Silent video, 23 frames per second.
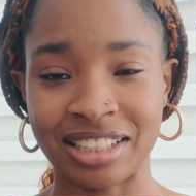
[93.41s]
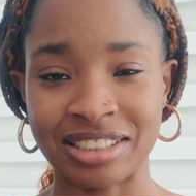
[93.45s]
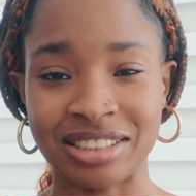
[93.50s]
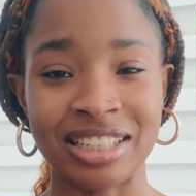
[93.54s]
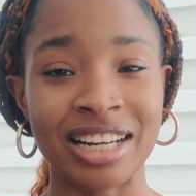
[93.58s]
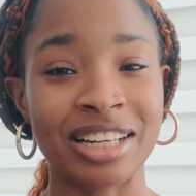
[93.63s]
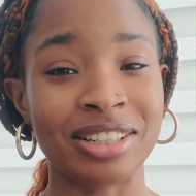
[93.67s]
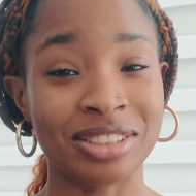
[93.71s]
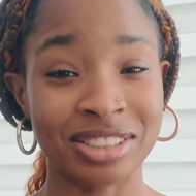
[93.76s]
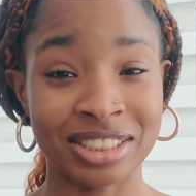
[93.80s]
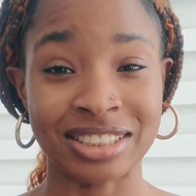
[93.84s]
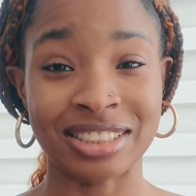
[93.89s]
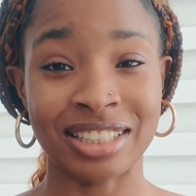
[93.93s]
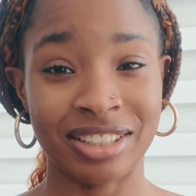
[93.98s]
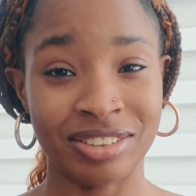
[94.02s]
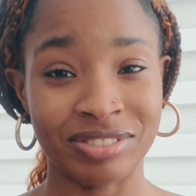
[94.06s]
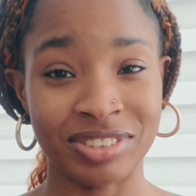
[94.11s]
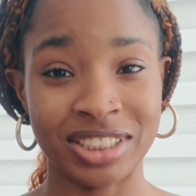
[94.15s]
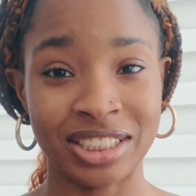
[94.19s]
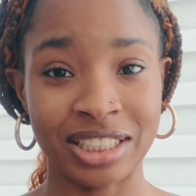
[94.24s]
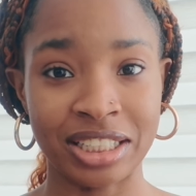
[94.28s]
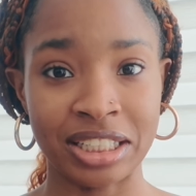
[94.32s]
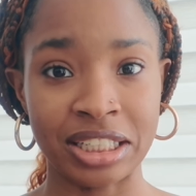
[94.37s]
Actually I use it
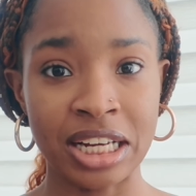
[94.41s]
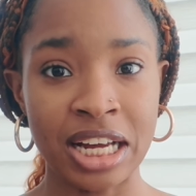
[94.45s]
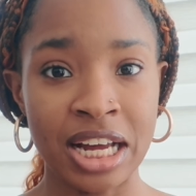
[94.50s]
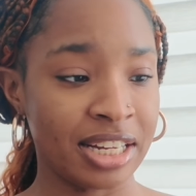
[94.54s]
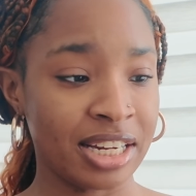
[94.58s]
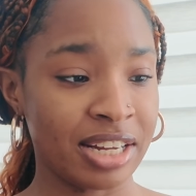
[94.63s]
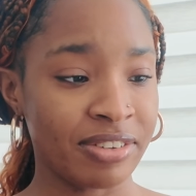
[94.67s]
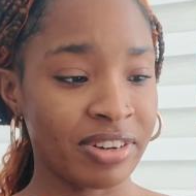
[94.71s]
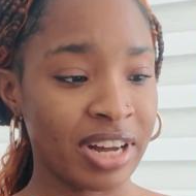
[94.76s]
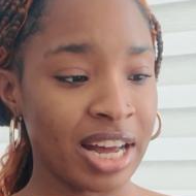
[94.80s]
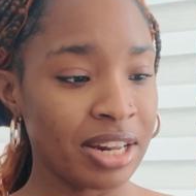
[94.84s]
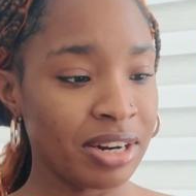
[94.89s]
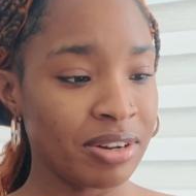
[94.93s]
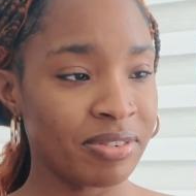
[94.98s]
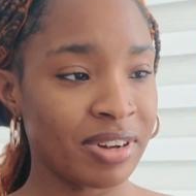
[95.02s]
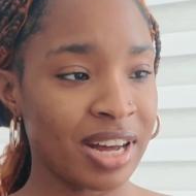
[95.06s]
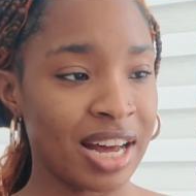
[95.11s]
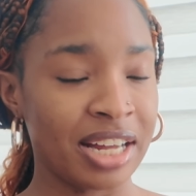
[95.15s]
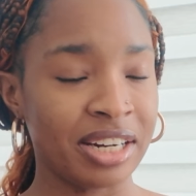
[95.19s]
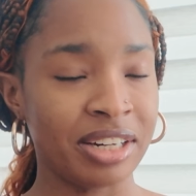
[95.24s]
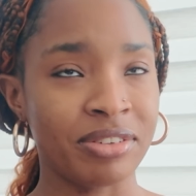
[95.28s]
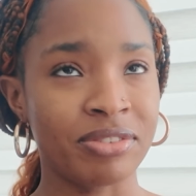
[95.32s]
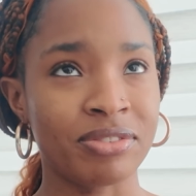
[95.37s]
every day, and I've kind of
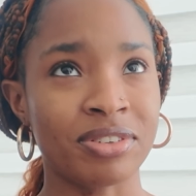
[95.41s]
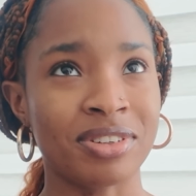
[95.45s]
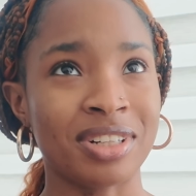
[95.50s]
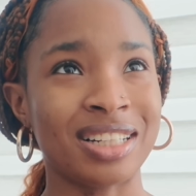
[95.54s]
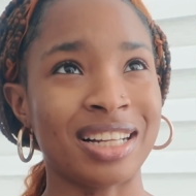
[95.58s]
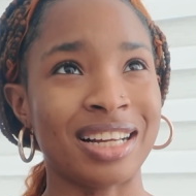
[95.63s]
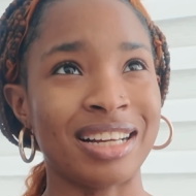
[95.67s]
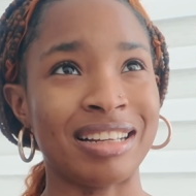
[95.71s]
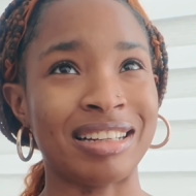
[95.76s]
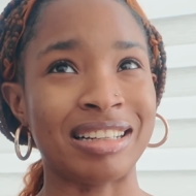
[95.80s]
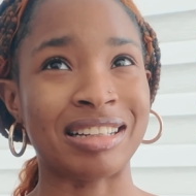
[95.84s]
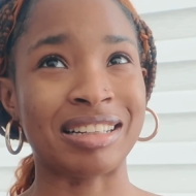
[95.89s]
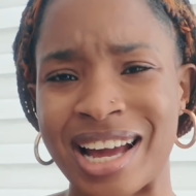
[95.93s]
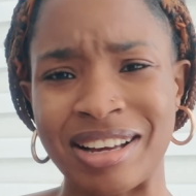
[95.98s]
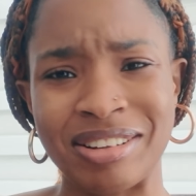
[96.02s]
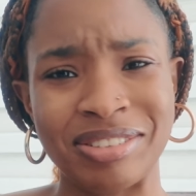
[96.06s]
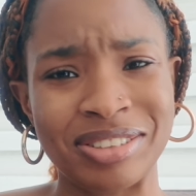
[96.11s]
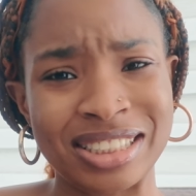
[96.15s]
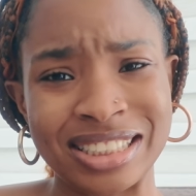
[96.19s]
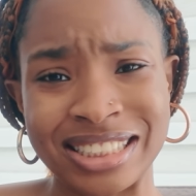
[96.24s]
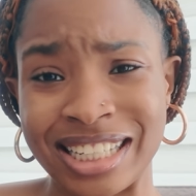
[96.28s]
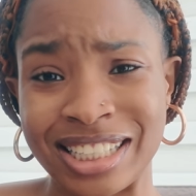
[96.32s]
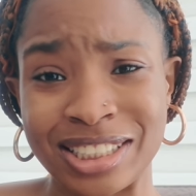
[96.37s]
had it for like
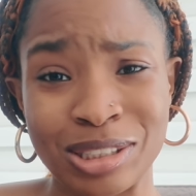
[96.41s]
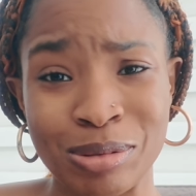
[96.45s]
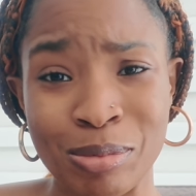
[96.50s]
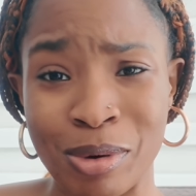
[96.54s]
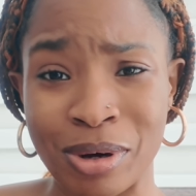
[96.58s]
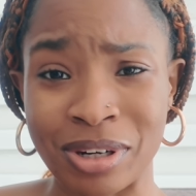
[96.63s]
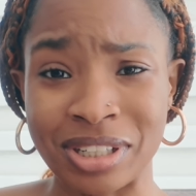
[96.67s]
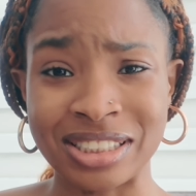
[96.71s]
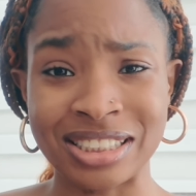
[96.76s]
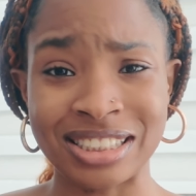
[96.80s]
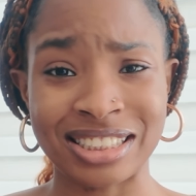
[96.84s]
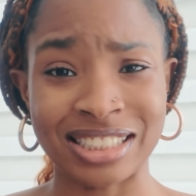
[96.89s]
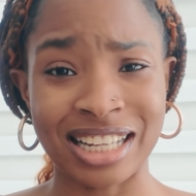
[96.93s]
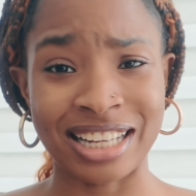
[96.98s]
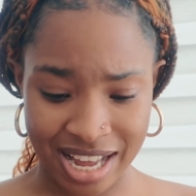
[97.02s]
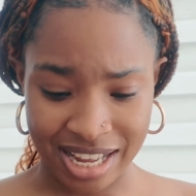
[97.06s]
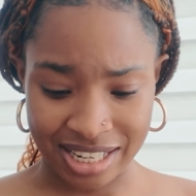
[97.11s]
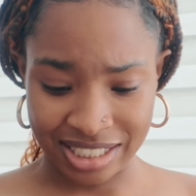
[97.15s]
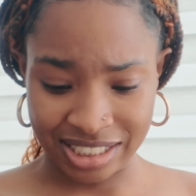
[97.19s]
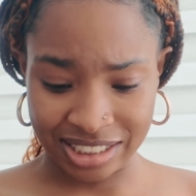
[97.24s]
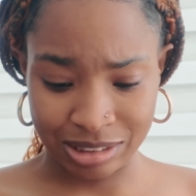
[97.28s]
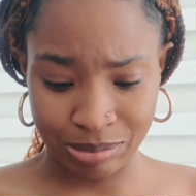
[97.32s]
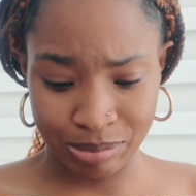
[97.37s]
5-6 months,
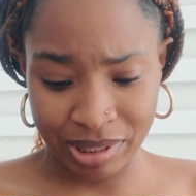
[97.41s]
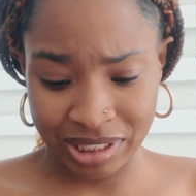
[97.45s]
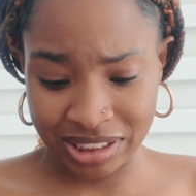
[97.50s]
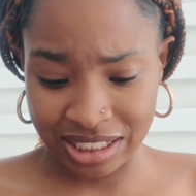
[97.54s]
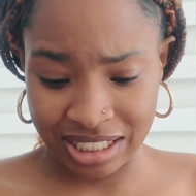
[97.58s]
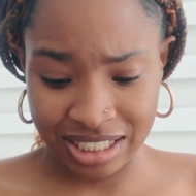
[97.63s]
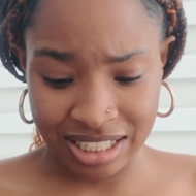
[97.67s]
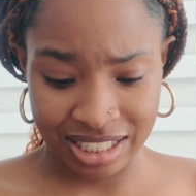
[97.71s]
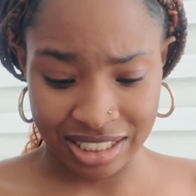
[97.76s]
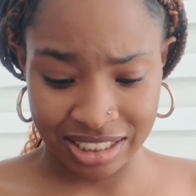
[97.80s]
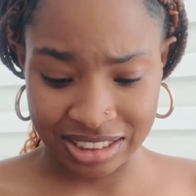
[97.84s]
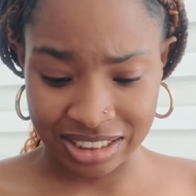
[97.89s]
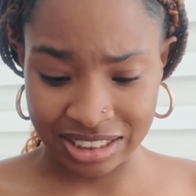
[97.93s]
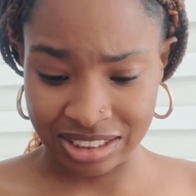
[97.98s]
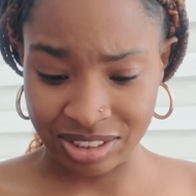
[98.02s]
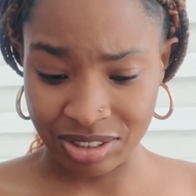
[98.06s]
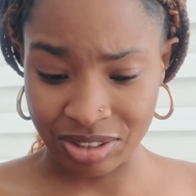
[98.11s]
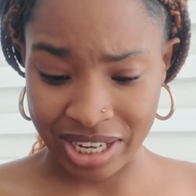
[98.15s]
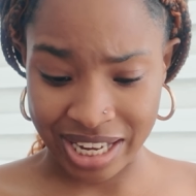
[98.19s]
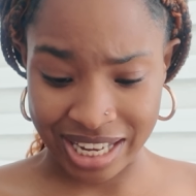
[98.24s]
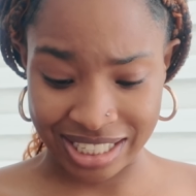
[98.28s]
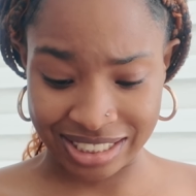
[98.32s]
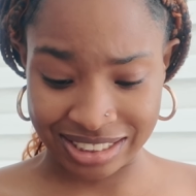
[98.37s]
and it's basically
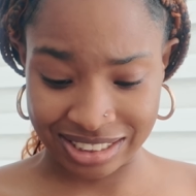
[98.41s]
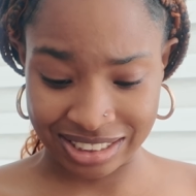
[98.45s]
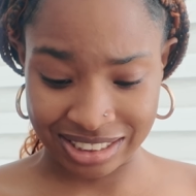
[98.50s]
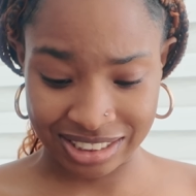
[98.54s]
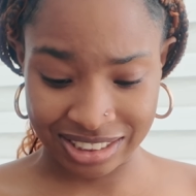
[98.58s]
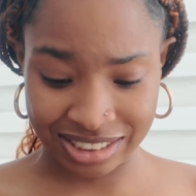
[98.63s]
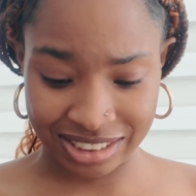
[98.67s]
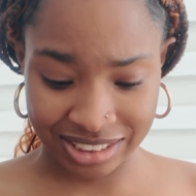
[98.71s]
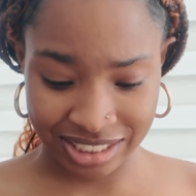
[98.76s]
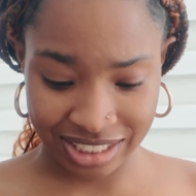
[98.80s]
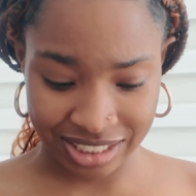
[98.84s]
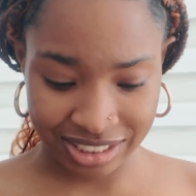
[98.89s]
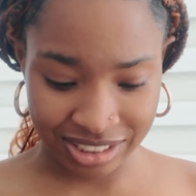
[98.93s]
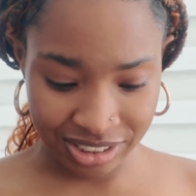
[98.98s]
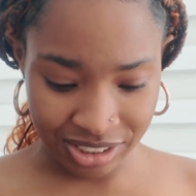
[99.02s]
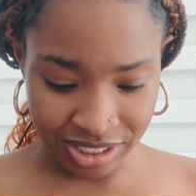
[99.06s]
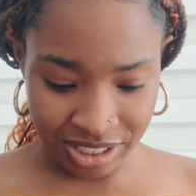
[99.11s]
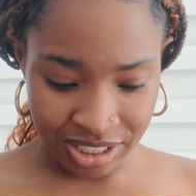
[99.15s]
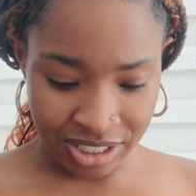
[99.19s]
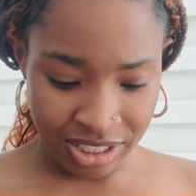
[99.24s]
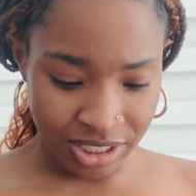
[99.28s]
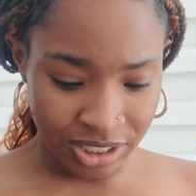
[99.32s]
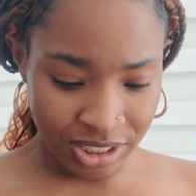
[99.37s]
still existing.